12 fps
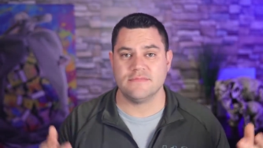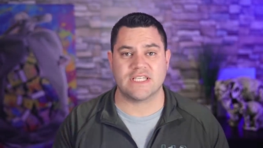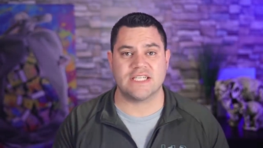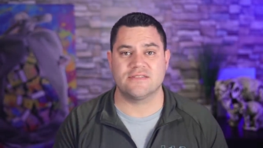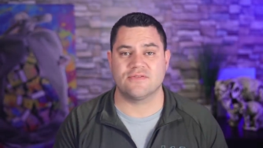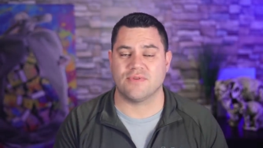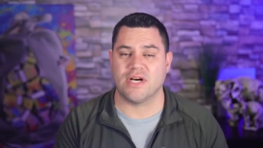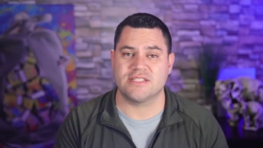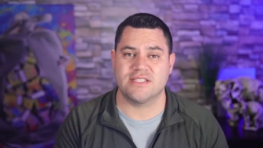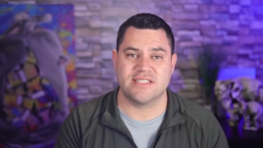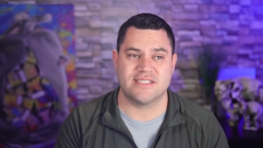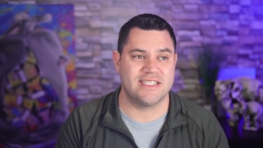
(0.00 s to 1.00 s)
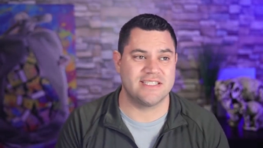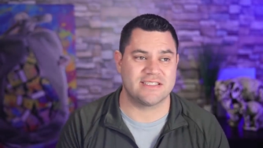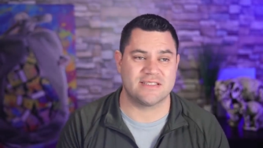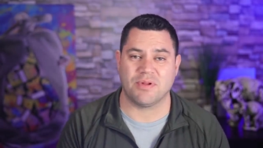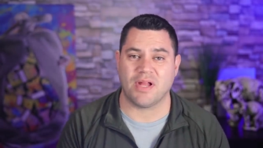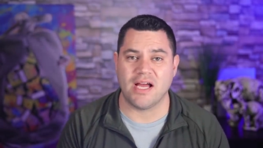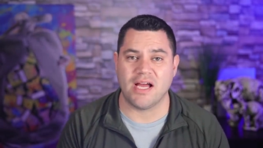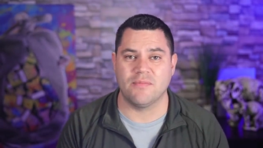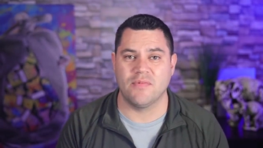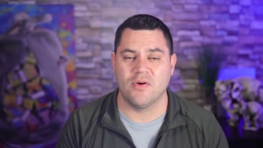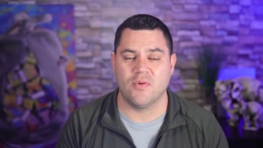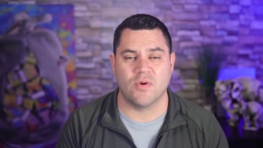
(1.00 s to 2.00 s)
because Russia just didn't supply
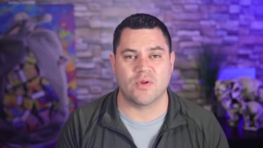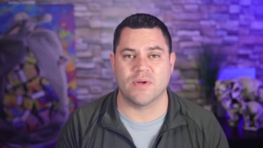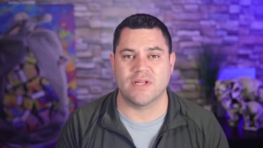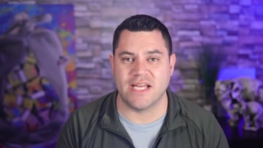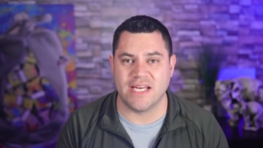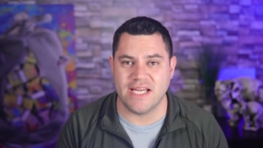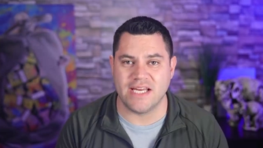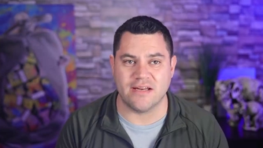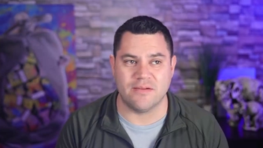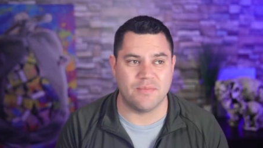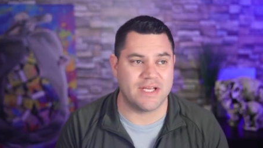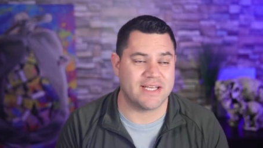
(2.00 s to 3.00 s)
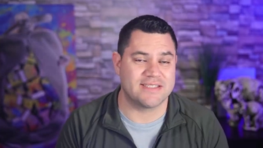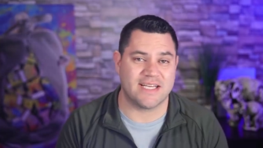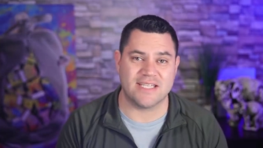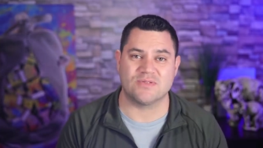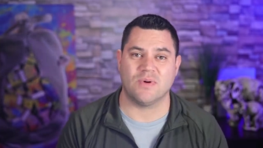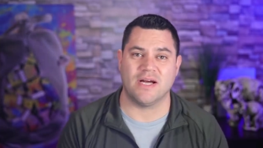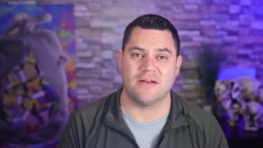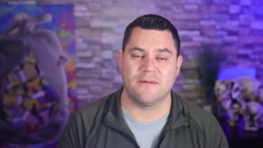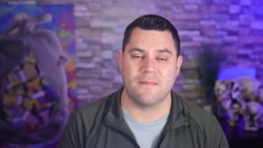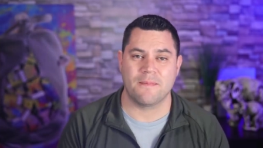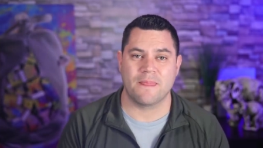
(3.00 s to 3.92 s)
them with what they needed. Because guess what?